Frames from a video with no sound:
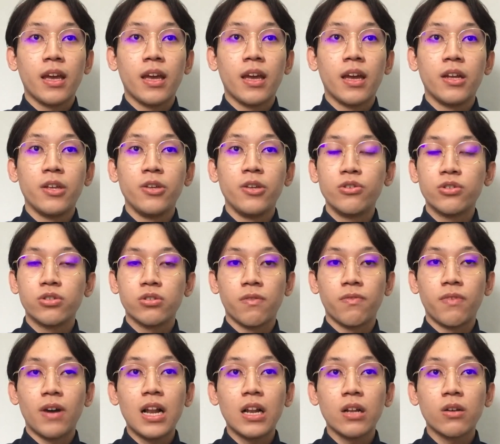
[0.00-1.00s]
use of
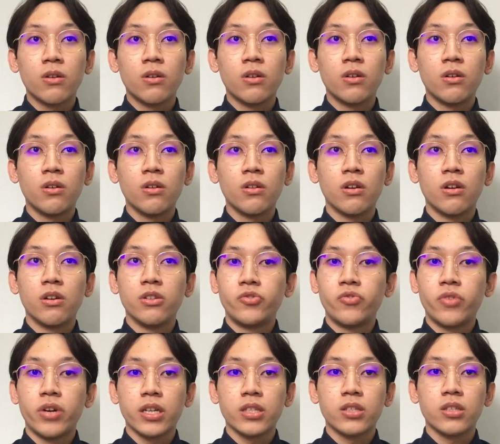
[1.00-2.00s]
alcohol or
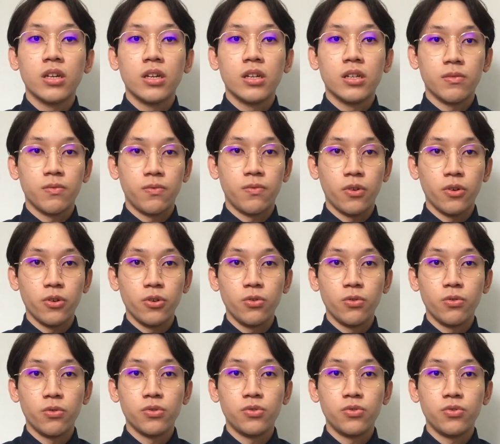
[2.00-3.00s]
drugs for
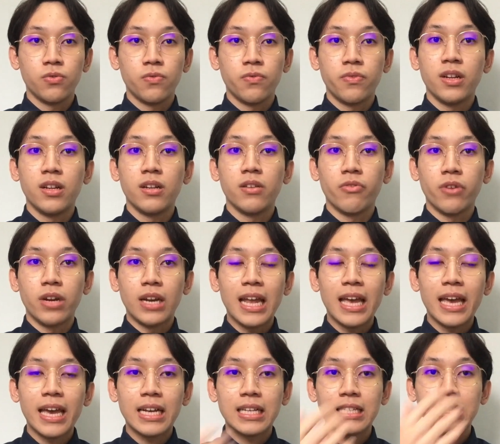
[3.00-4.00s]
you to feel
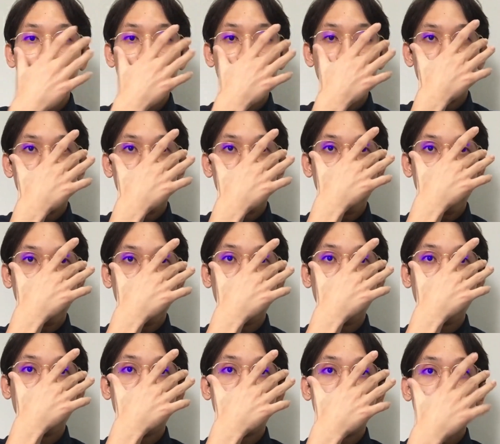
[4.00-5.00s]
relaxed,
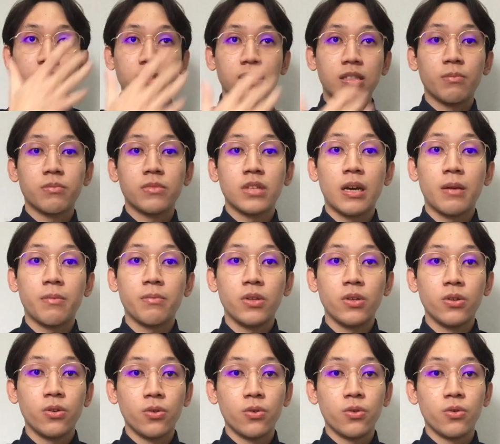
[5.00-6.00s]
and sometimes
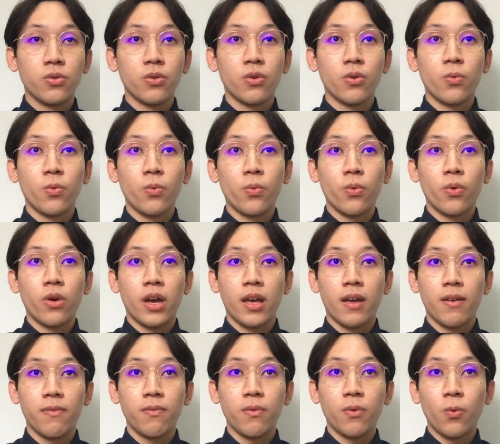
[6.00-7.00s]
you
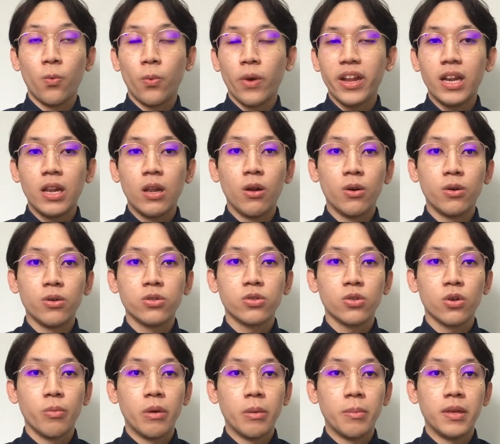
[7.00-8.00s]
have weight loss
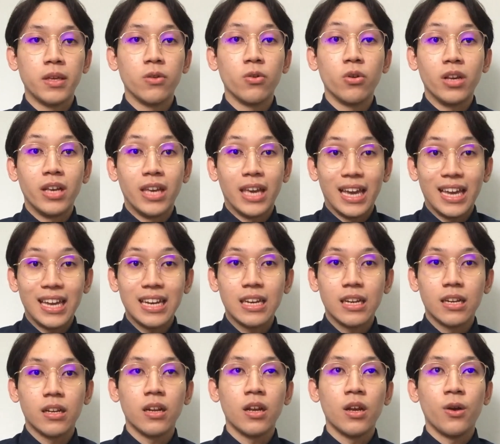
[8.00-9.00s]
or maybe you
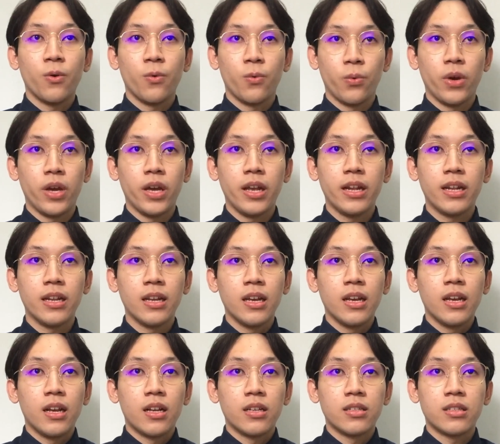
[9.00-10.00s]
gain weight.
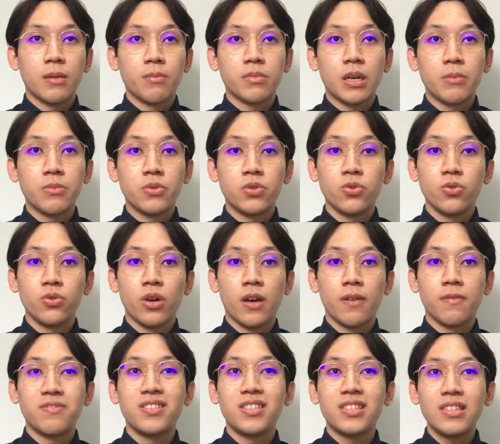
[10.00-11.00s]
Sometimes you
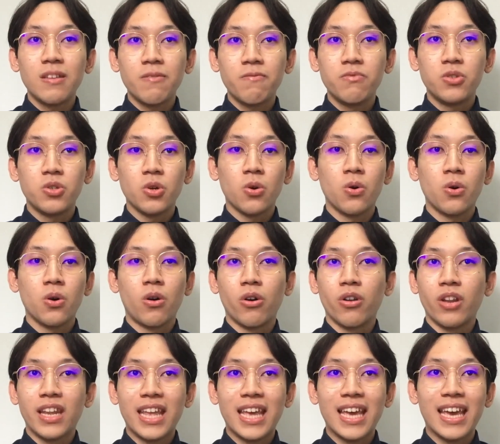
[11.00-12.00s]
have stiff jaw or
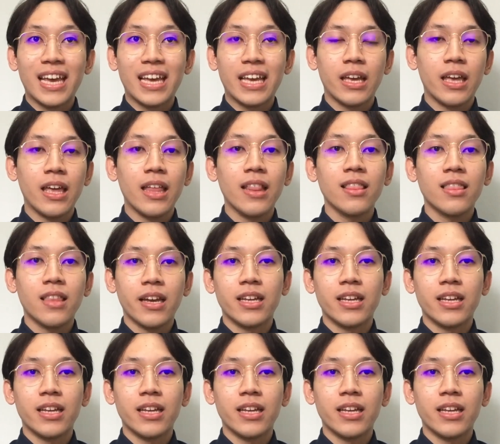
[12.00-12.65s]
neck and